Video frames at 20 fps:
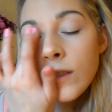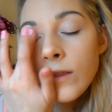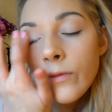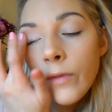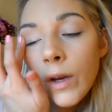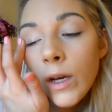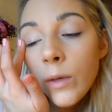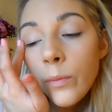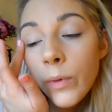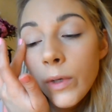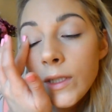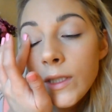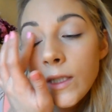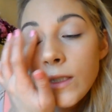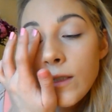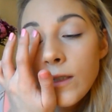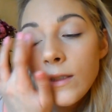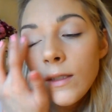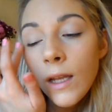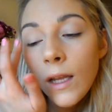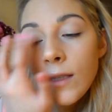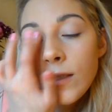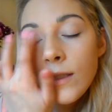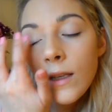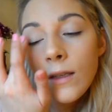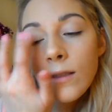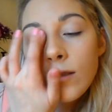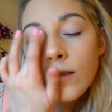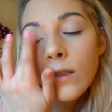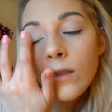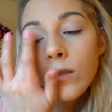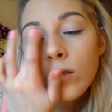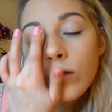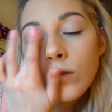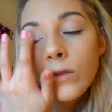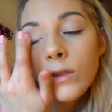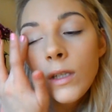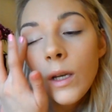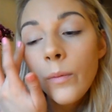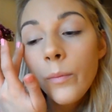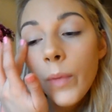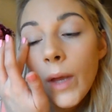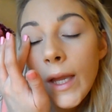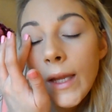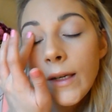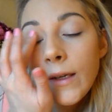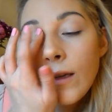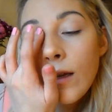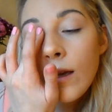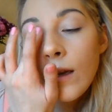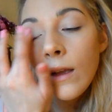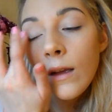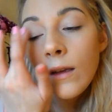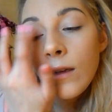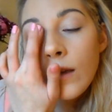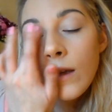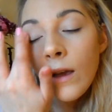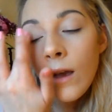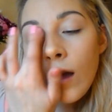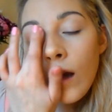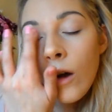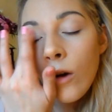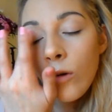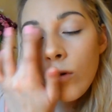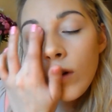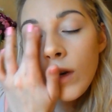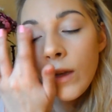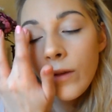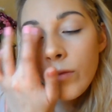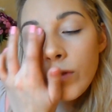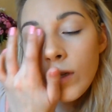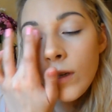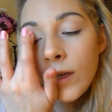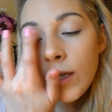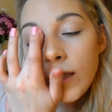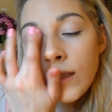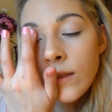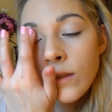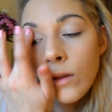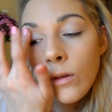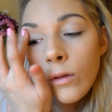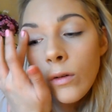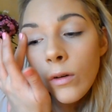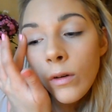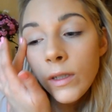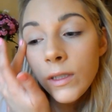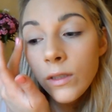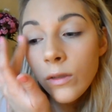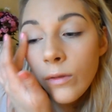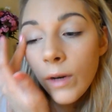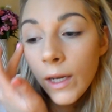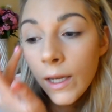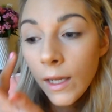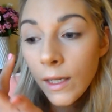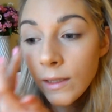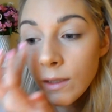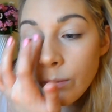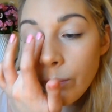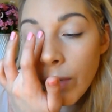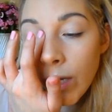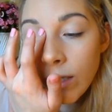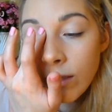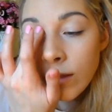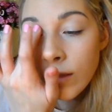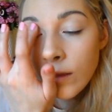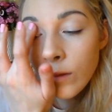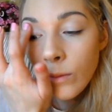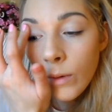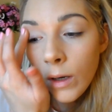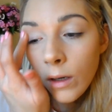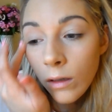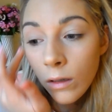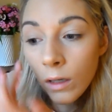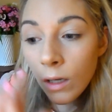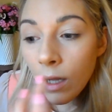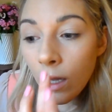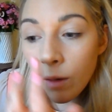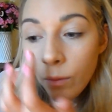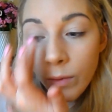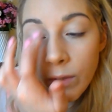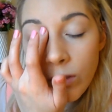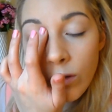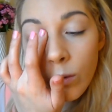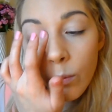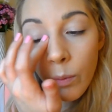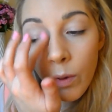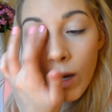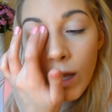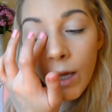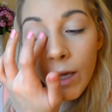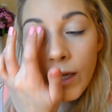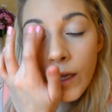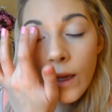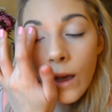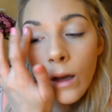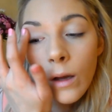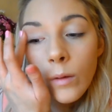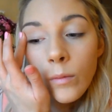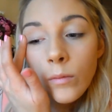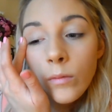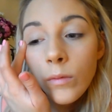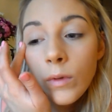It's very pretty, it just adds that subtle champagne colour all over your lids, or it's great as a base as well, and when you apply